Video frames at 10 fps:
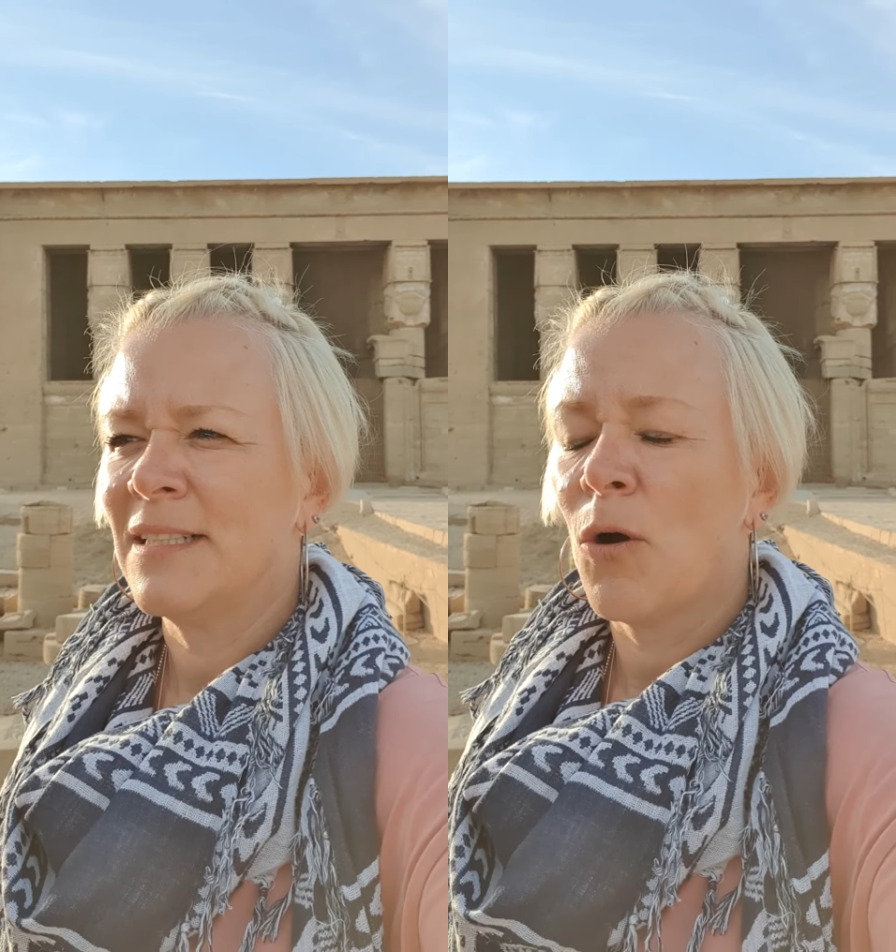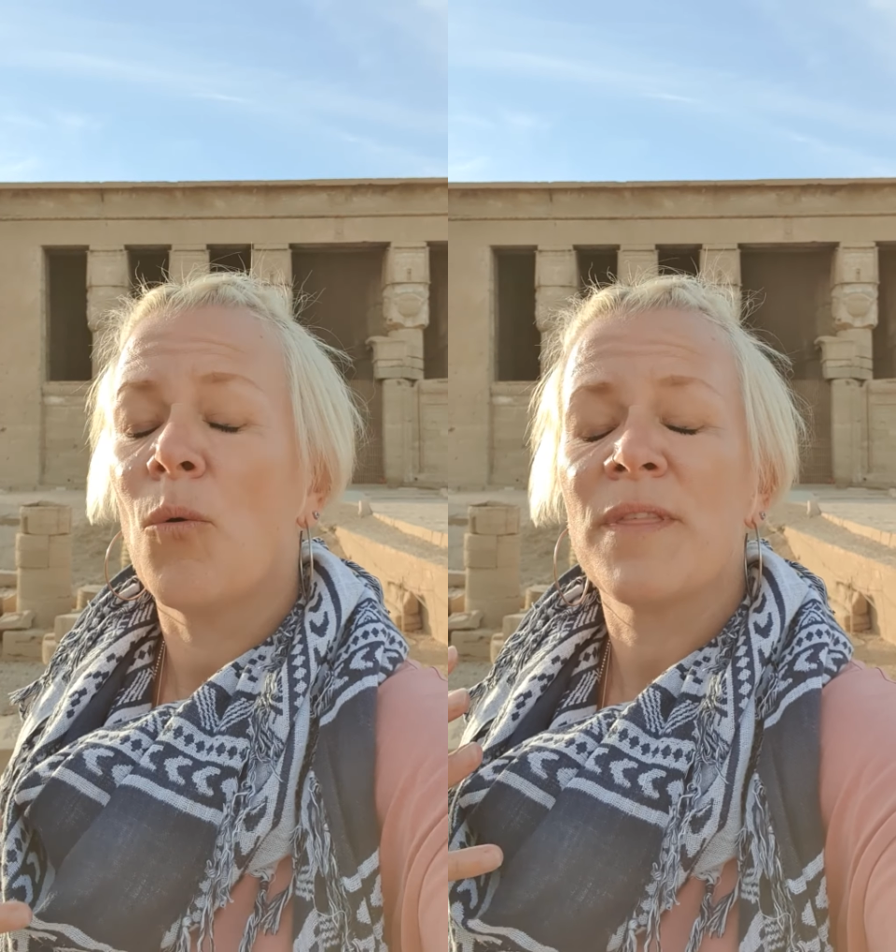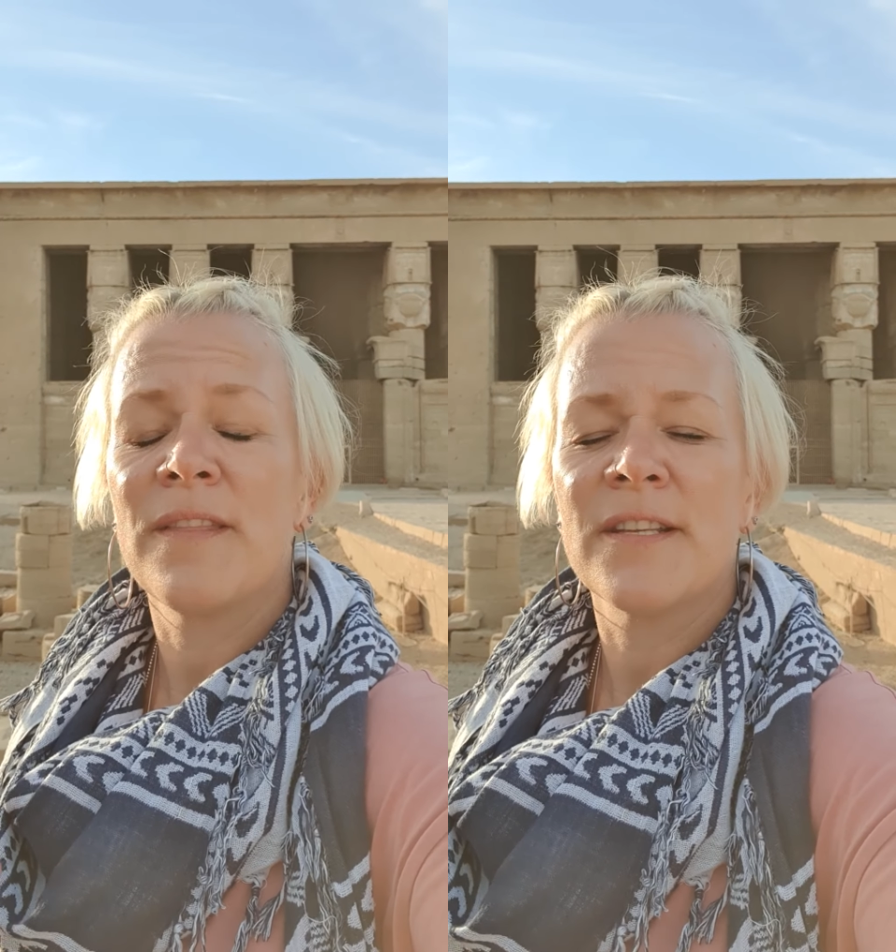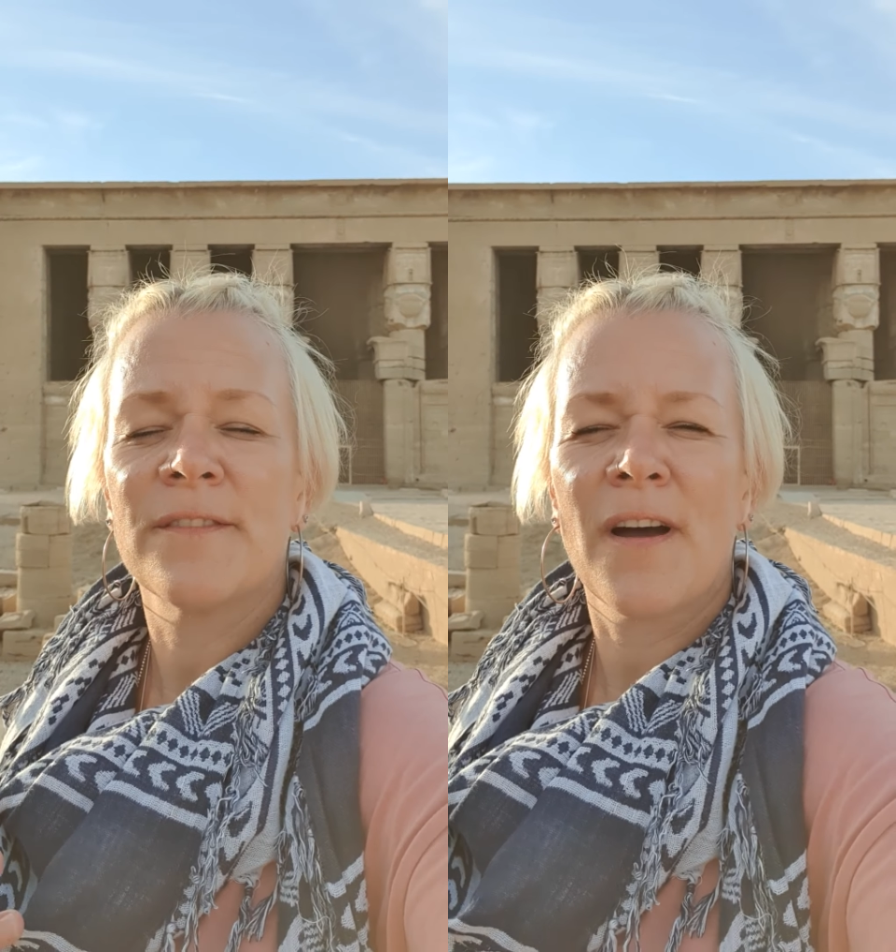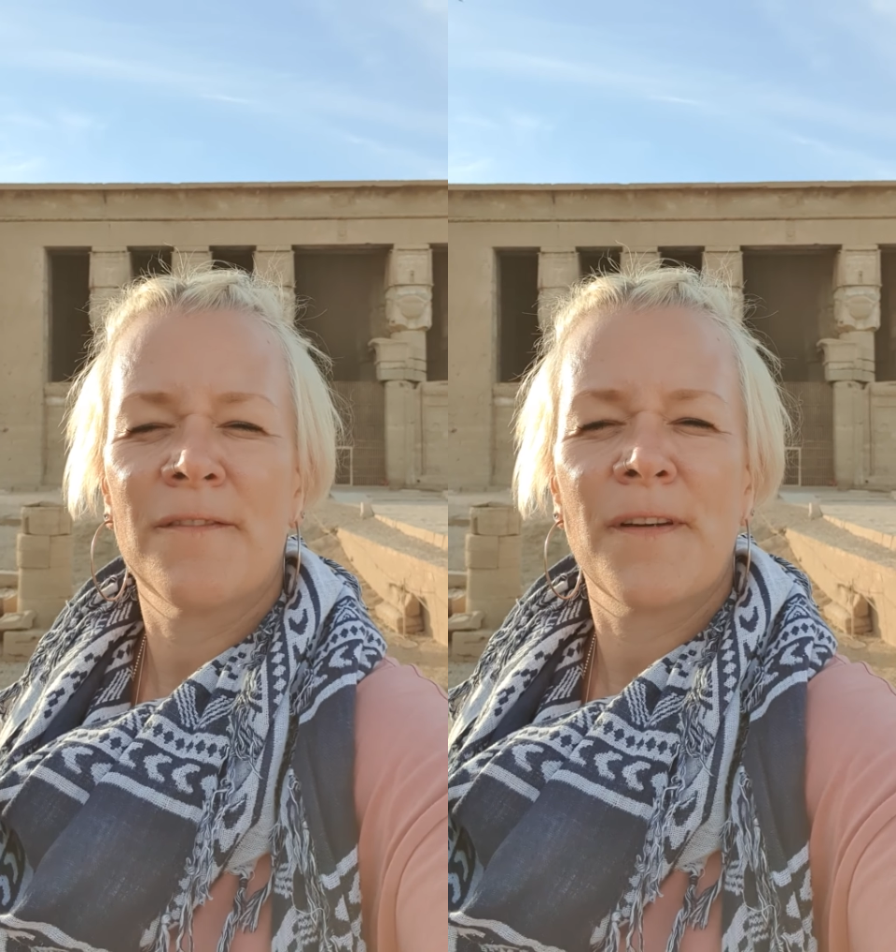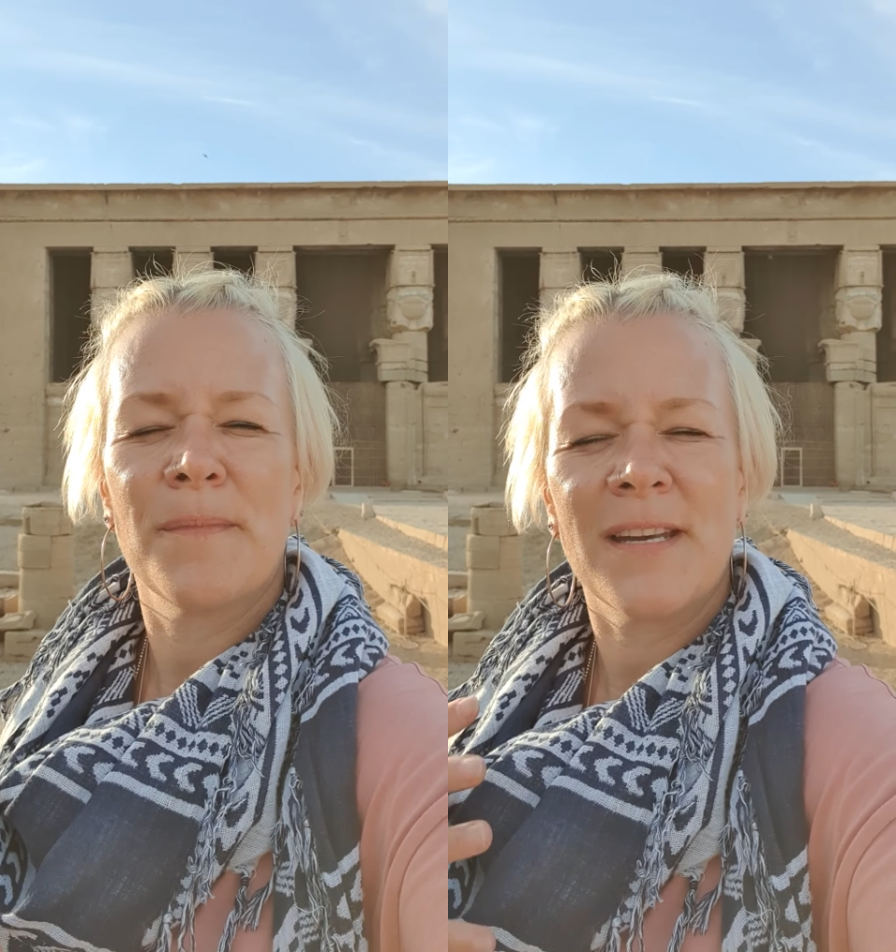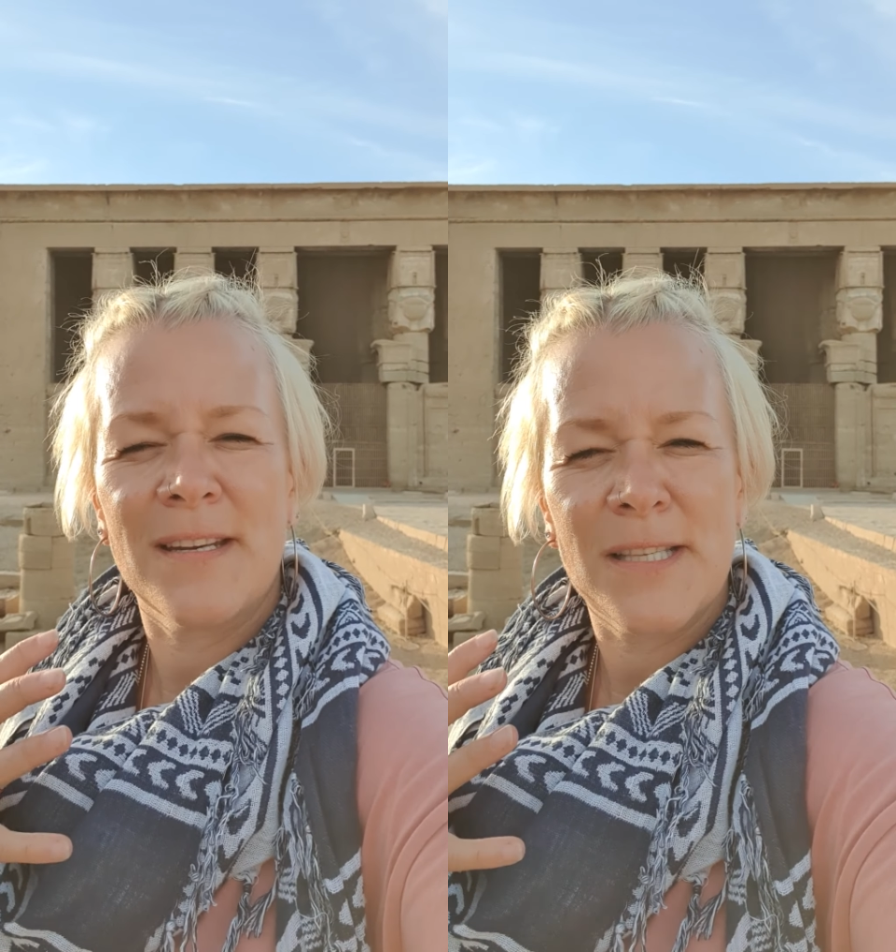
or within the divine feminine,